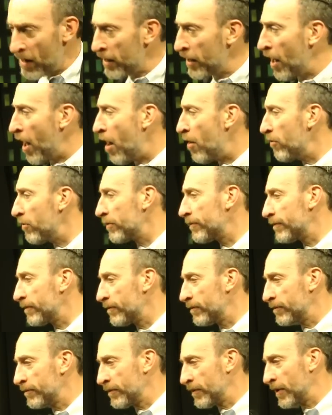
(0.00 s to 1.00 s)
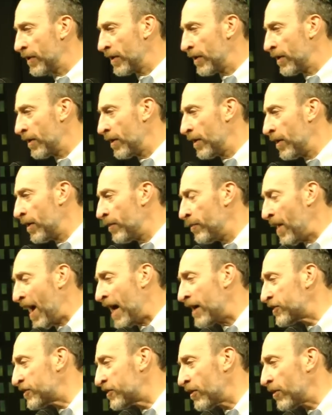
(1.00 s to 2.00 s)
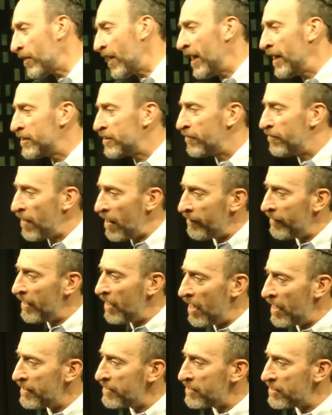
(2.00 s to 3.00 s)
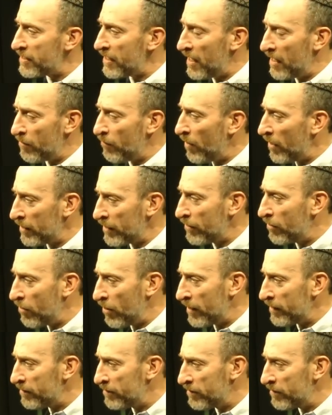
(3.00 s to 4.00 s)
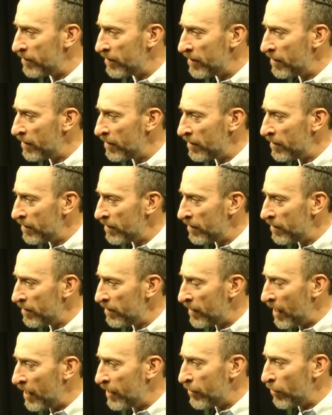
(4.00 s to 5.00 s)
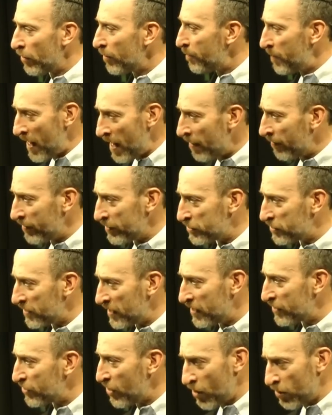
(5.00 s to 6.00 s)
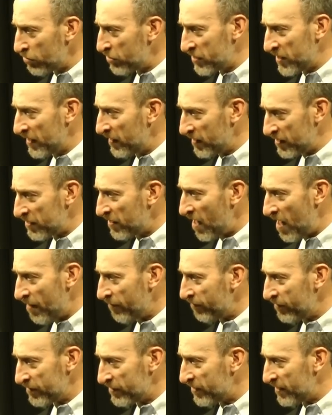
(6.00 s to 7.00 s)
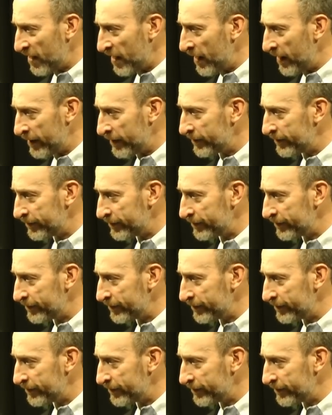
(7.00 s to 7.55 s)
You know, Pastor, it's very nice and well and good that your parish is hosting this conference today.